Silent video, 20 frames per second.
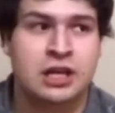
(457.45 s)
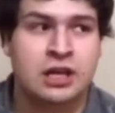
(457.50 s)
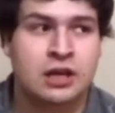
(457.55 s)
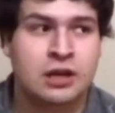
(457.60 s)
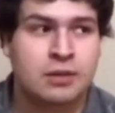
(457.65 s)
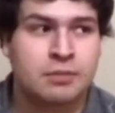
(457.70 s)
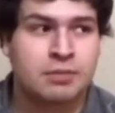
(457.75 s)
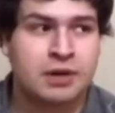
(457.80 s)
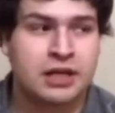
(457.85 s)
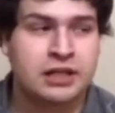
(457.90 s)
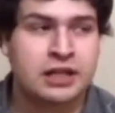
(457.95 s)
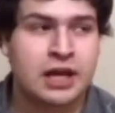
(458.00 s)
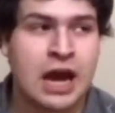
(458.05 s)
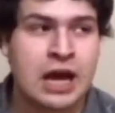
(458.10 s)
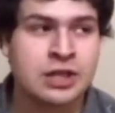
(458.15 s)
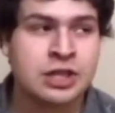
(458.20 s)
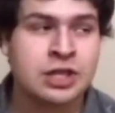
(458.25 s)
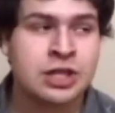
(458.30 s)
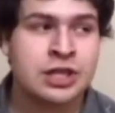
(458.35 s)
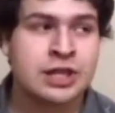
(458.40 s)
but
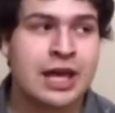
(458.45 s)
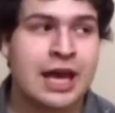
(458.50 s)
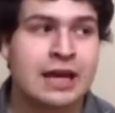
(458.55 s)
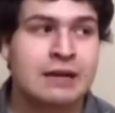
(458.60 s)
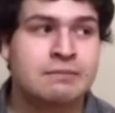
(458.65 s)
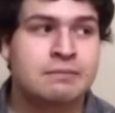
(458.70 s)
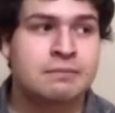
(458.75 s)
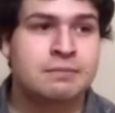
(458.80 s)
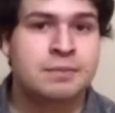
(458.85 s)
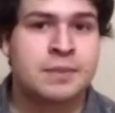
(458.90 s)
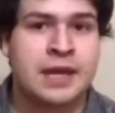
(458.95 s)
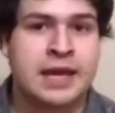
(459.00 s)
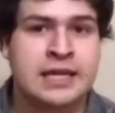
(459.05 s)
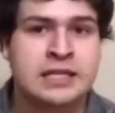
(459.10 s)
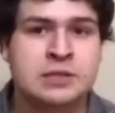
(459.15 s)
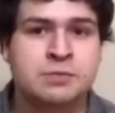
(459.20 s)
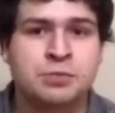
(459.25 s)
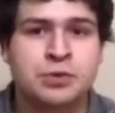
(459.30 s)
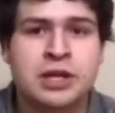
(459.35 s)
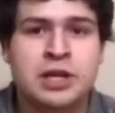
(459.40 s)
other than that, he's a
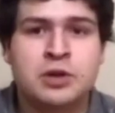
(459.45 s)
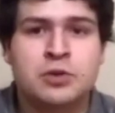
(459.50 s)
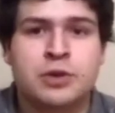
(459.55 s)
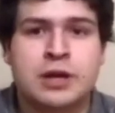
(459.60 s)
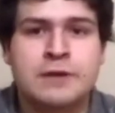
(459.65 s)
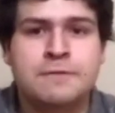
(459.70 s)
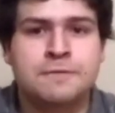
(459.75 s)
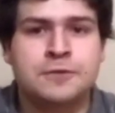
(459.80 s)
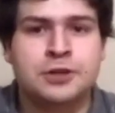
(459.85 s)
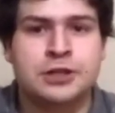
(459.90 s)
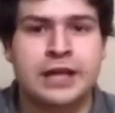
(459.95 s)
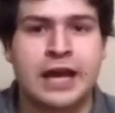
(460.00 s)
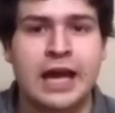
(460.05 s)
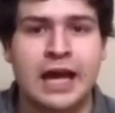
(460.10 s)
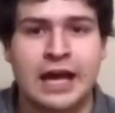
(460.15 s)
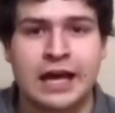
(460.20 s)
pretty grateful guy.